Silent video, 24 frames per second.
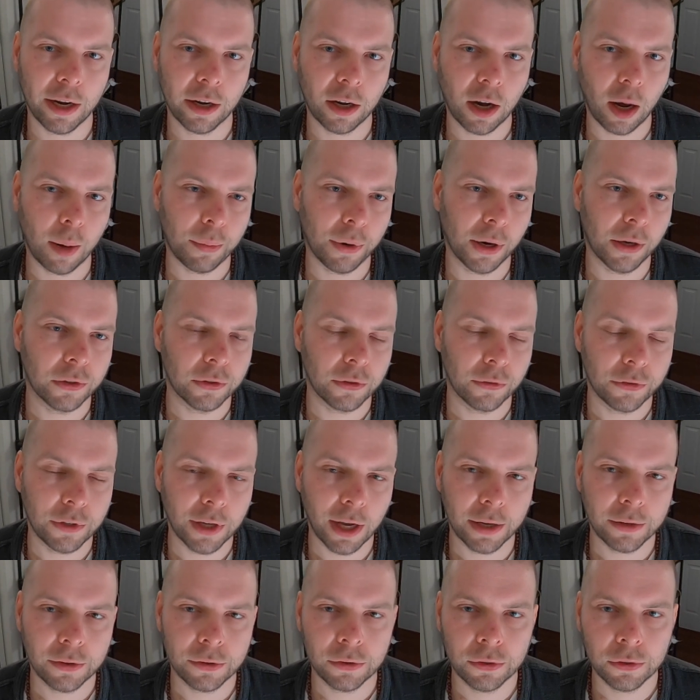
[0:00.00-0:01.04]
comprehensive
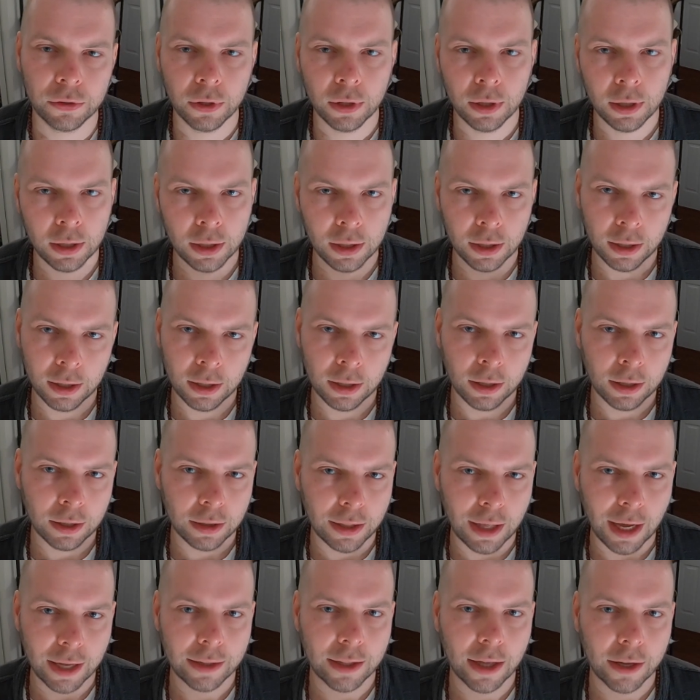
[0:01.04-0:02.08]
tests,
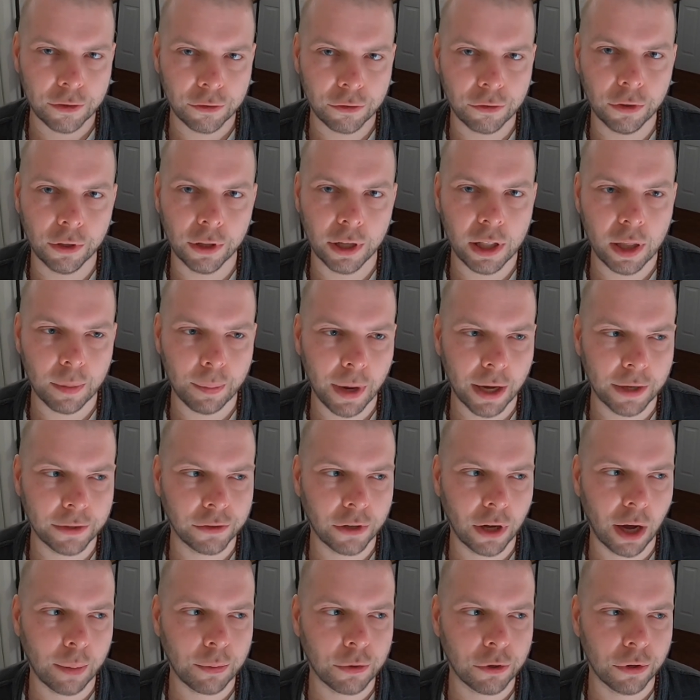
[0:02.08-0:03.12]
that's really the best
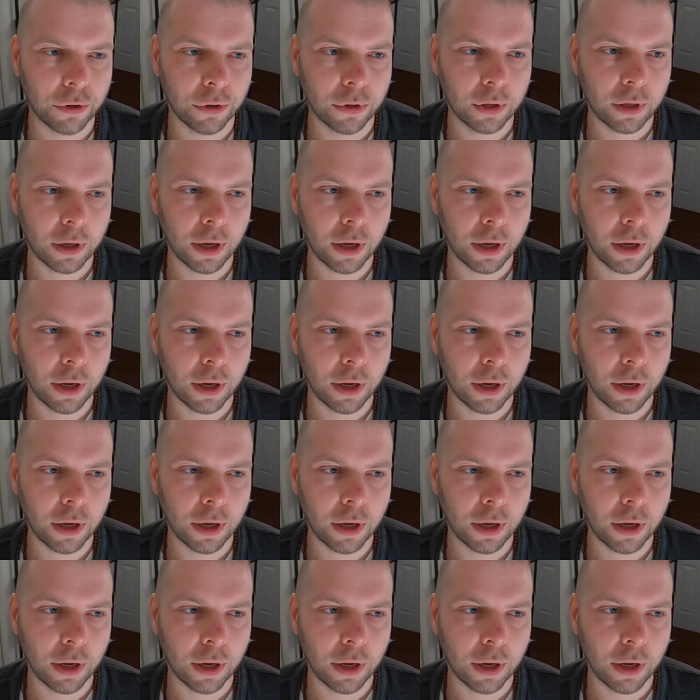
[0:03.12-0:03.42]
option.